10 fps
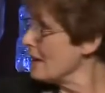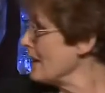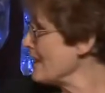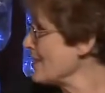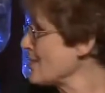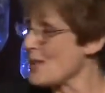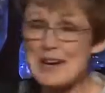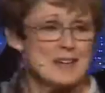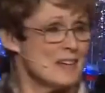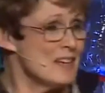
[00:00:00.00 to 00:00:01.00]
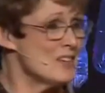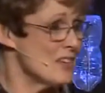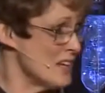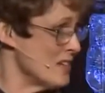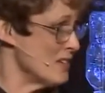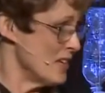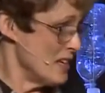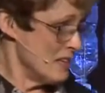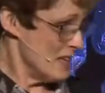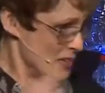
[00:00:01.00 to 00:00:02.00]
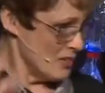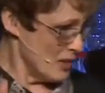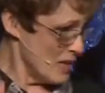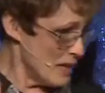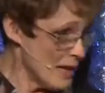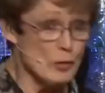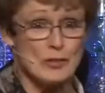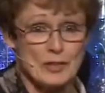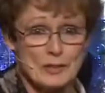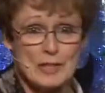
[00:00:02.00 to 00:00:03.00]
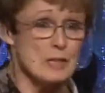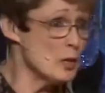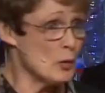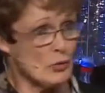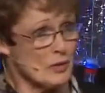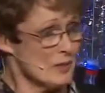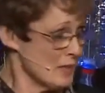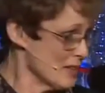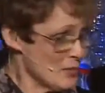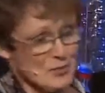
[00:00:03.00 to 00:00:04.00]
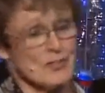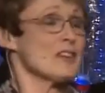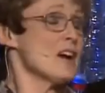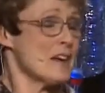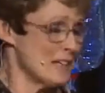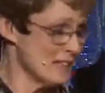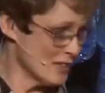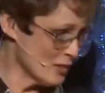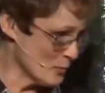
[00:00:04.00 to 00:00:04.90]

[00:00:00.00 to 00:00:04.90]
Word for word: it's great. He nails it, and he knows it, and gives this cocky little